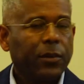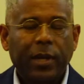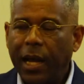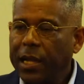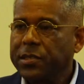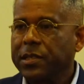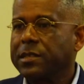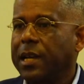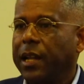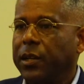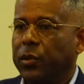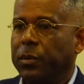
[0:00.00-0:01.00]
God says, I
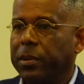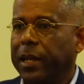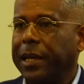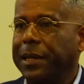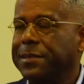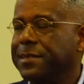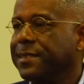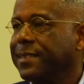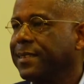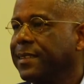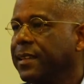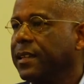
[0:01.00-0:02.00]
know the plans
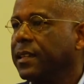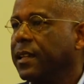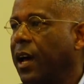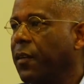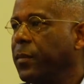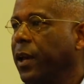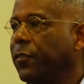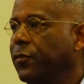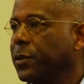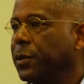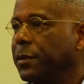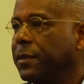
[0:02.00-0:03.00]
that I've made
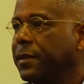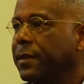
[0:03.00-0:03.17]
for you.